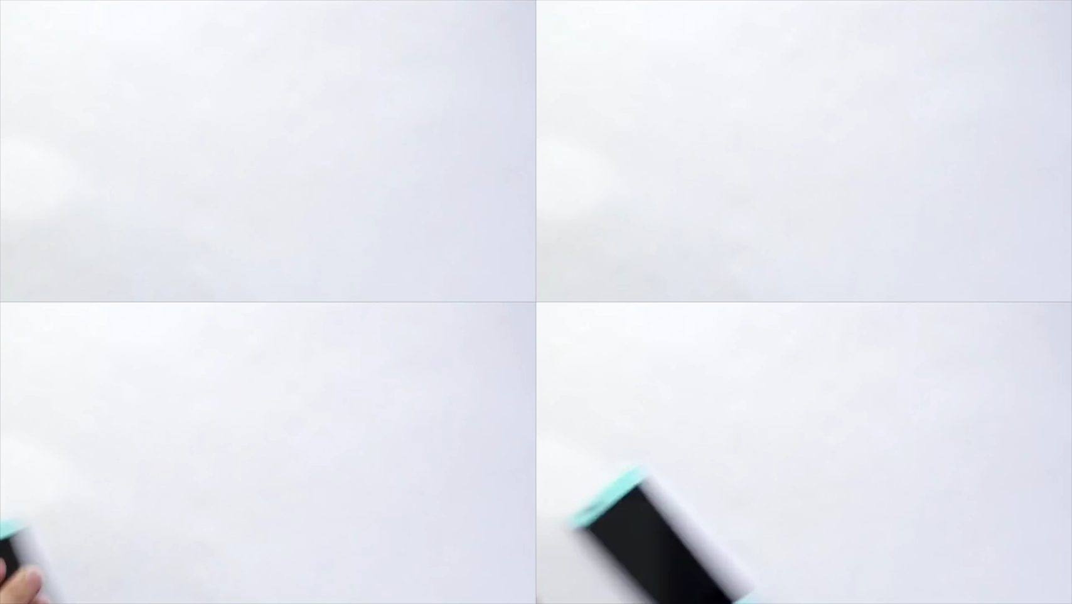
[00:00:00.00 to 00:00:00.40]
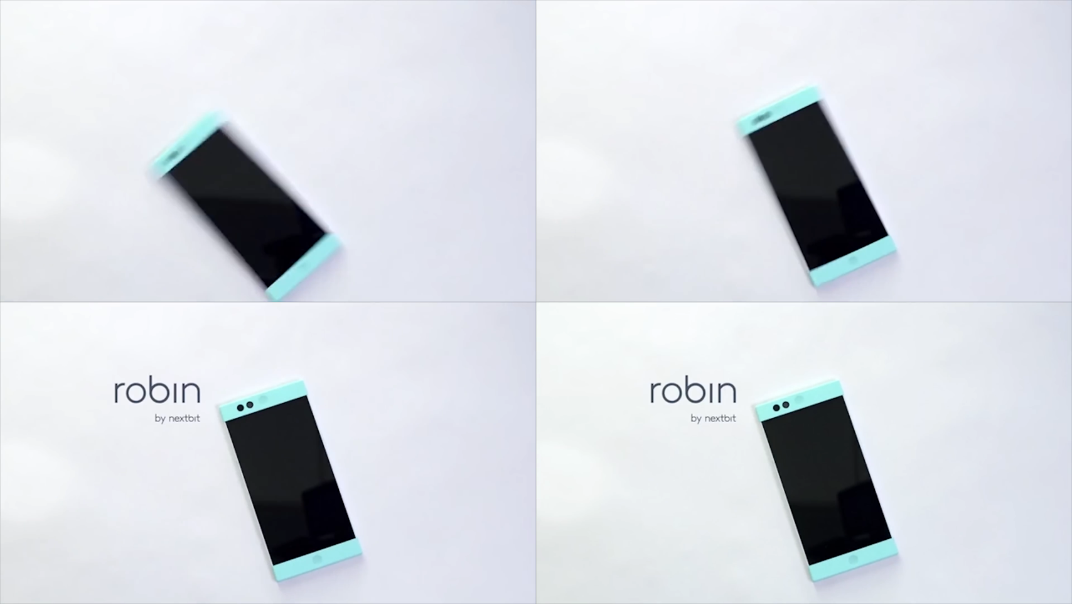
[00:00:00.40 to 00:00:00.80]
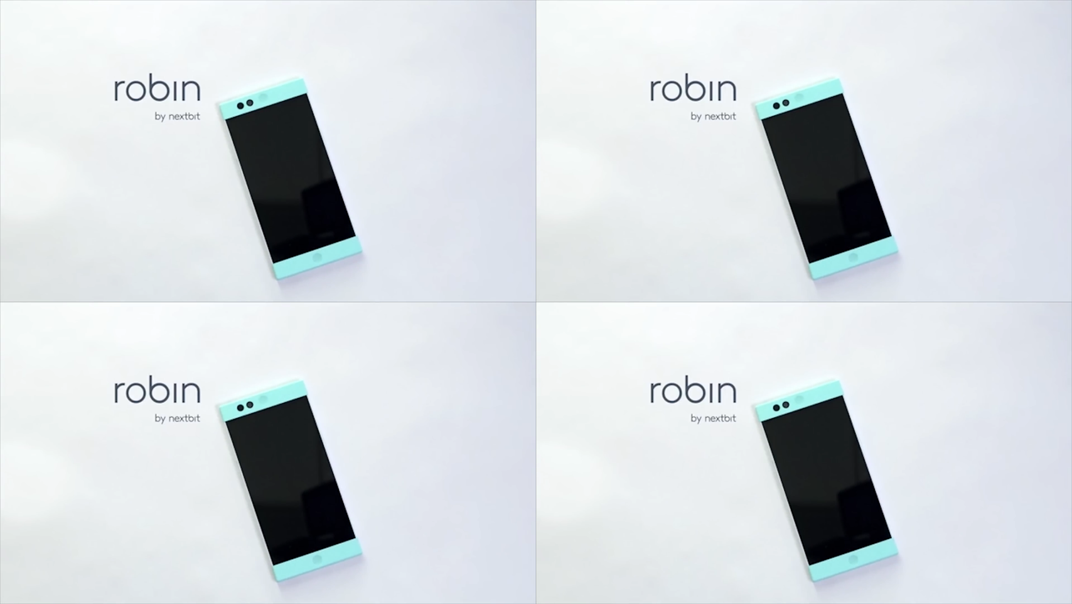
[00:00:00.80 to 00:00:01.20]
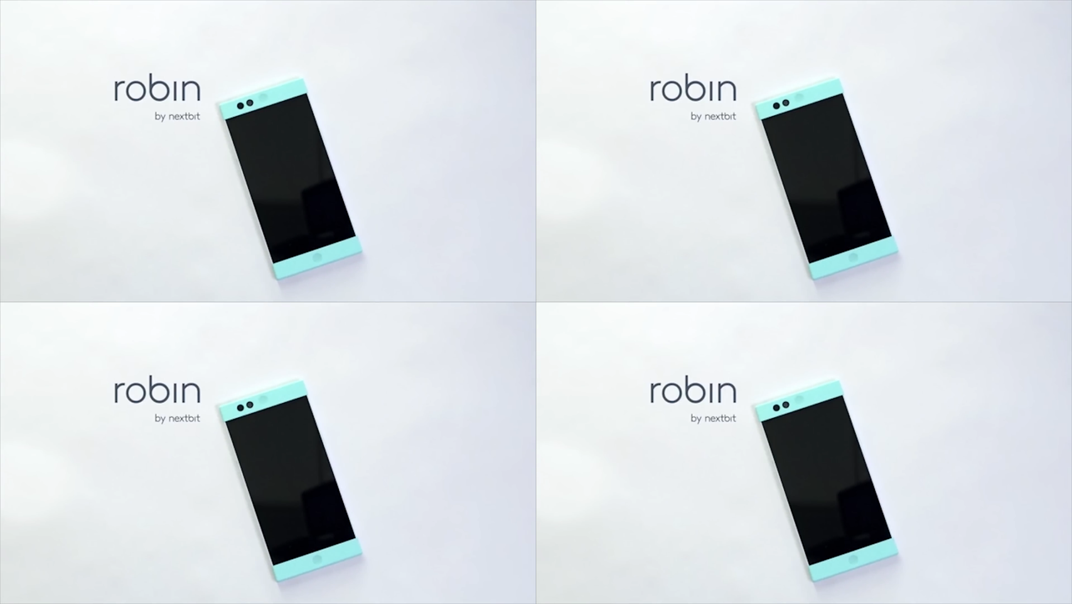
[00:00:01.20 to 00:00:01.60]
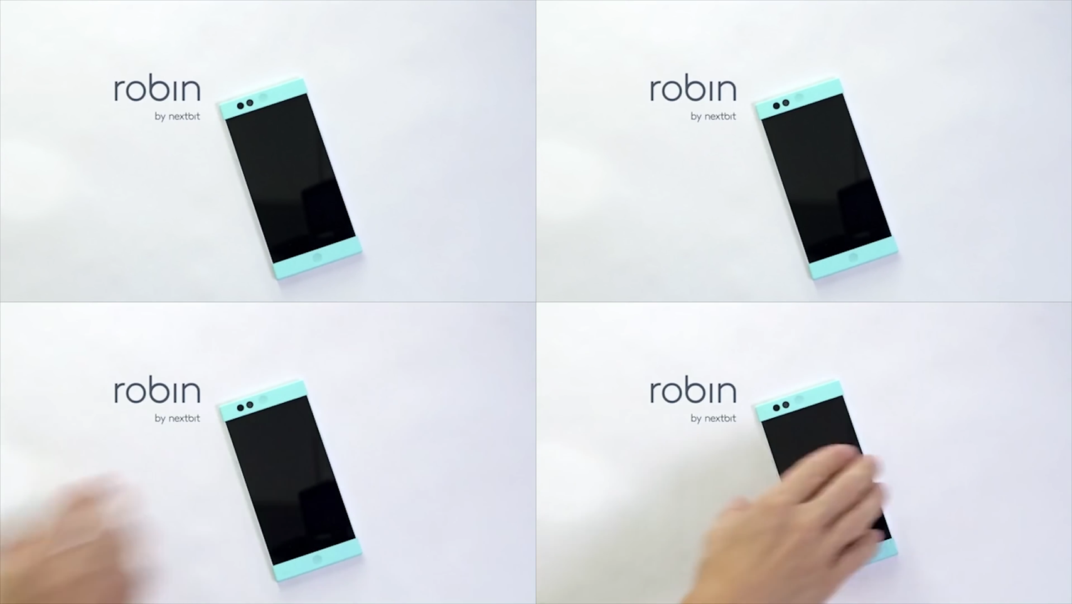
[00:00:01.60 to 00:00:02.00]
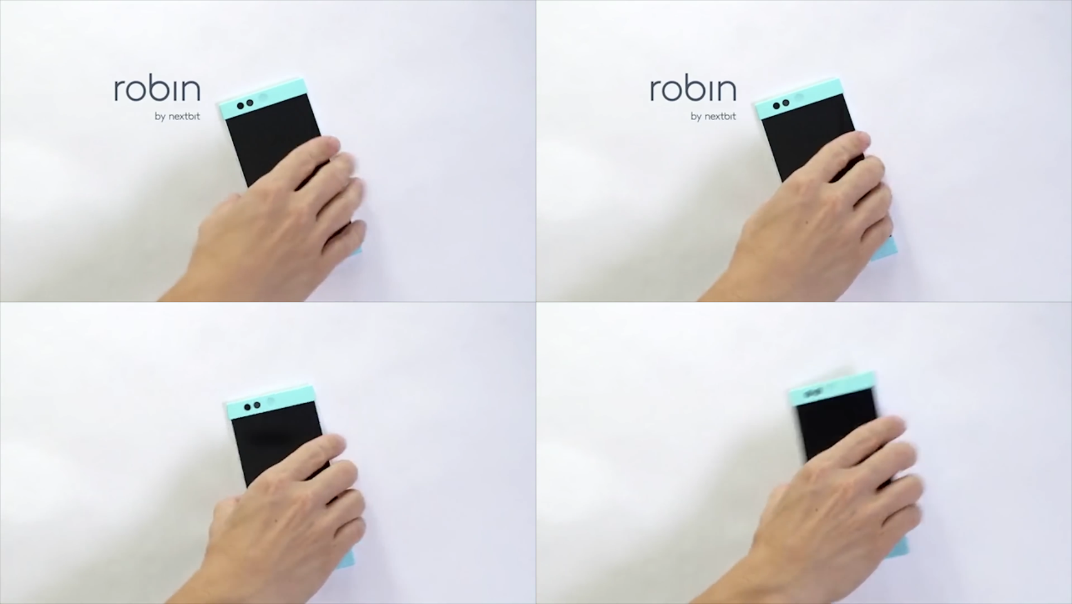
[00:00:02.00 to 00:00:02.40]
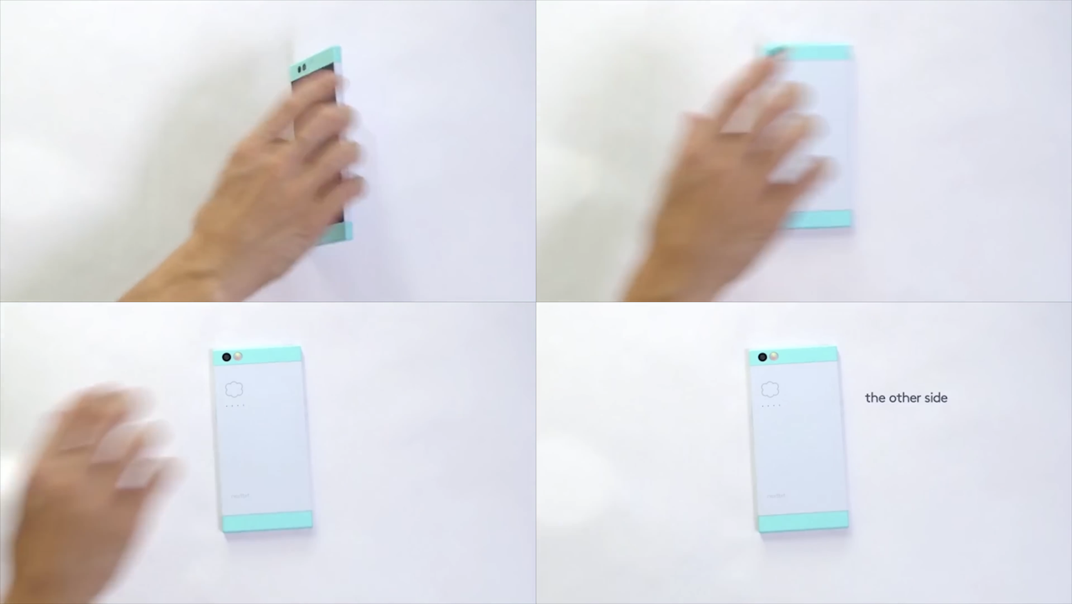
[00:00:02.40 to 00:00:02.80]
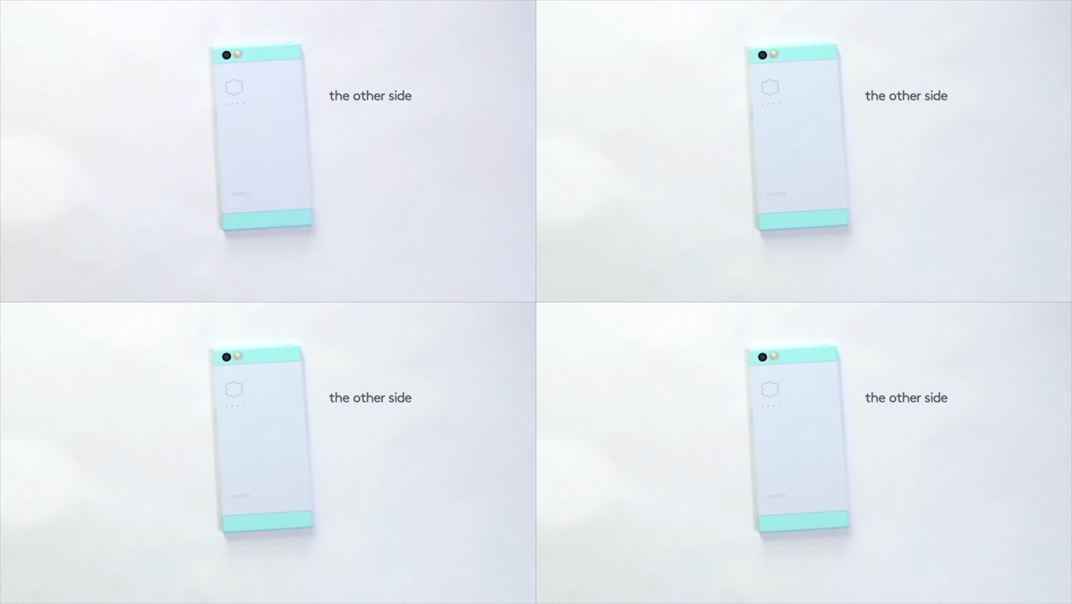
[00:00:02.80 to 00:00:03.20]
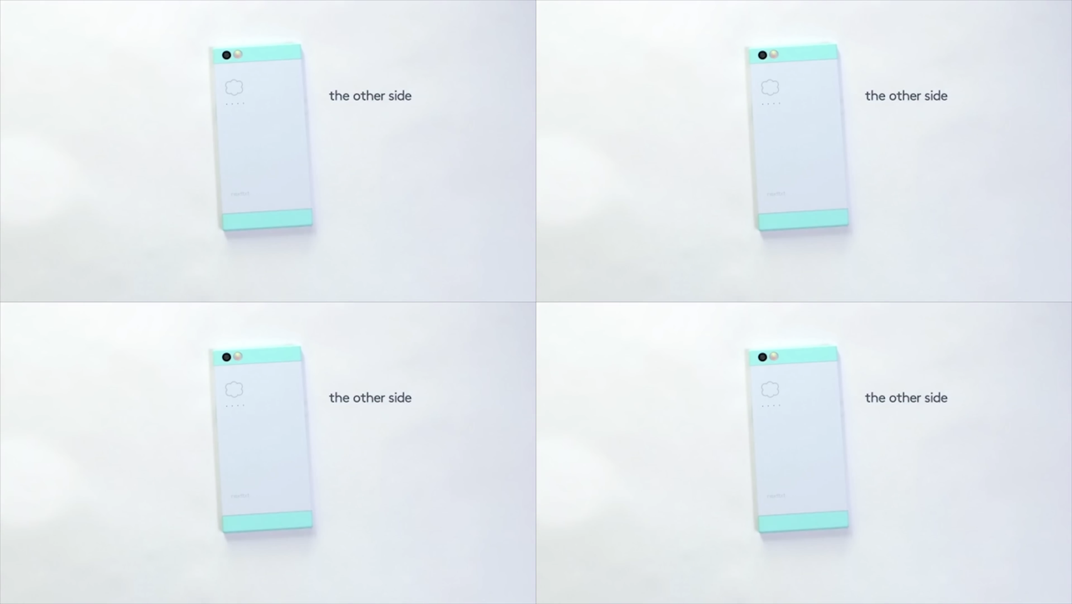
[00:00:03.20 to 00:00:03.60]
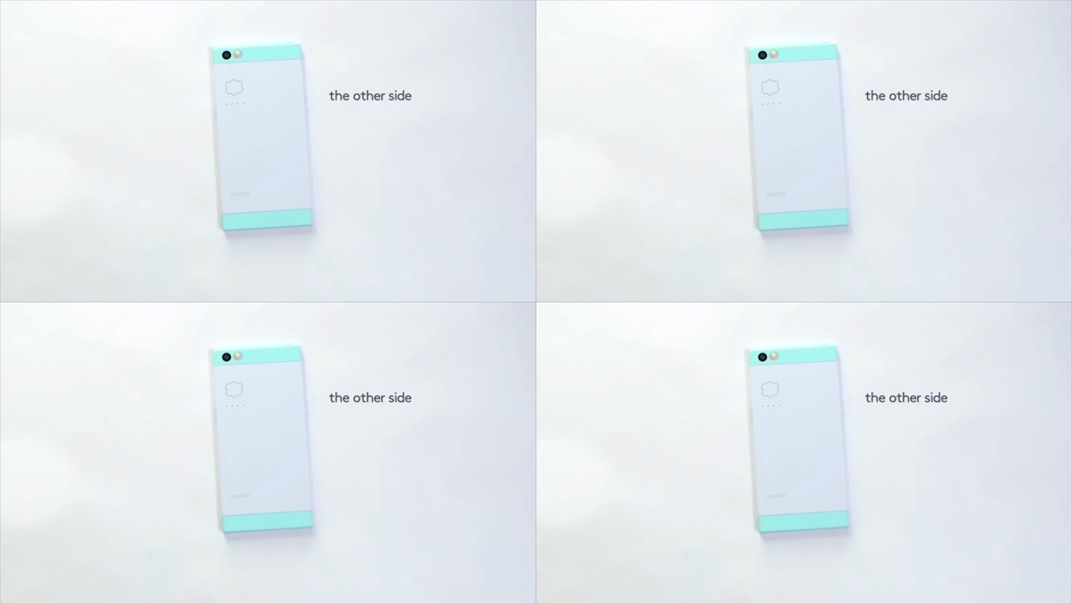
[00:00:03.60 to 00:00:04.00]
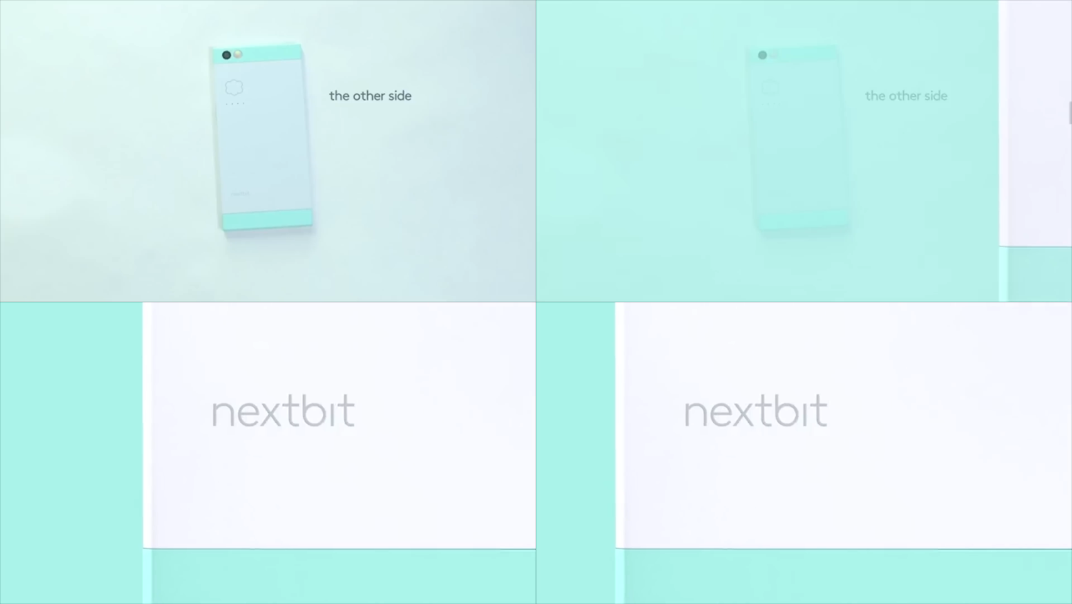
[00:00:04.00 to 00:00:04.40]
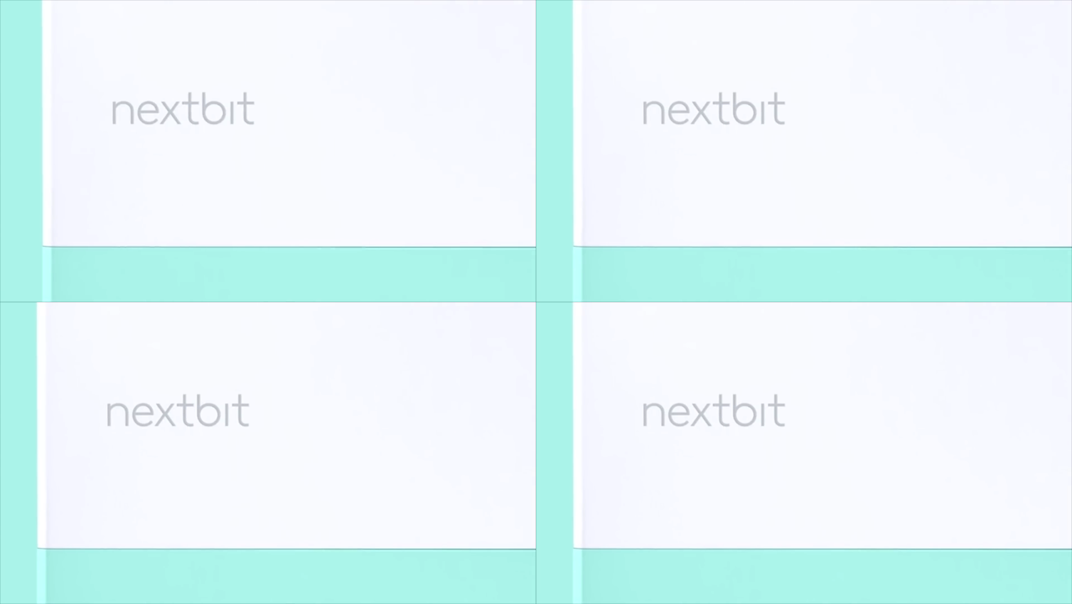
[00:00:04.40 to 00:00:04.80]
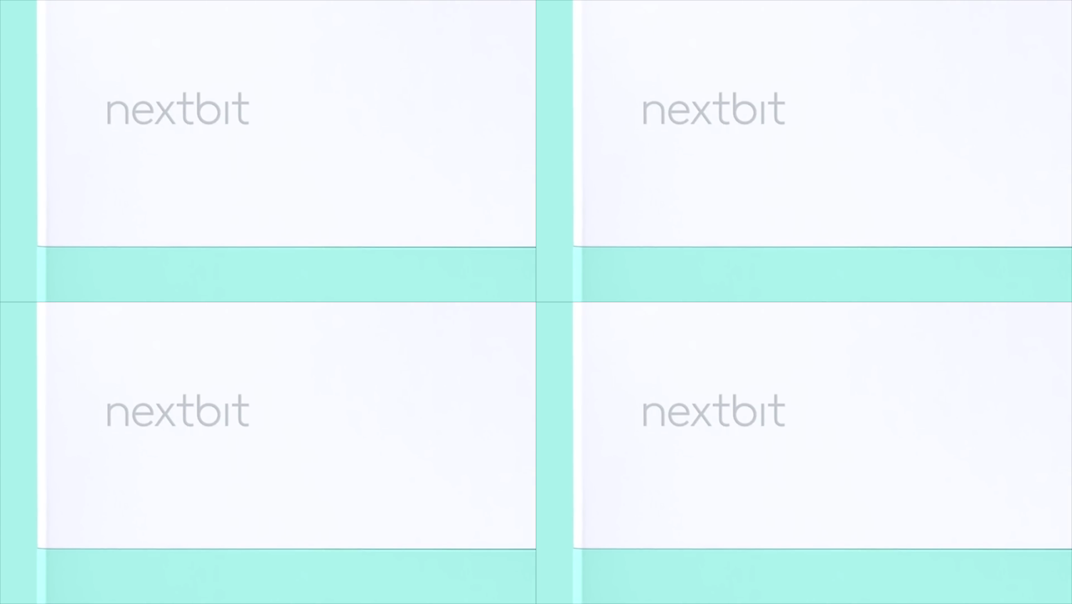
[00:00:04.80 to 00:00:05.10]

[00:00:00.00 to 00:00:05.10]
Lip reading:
Nobody's mouth can be seen.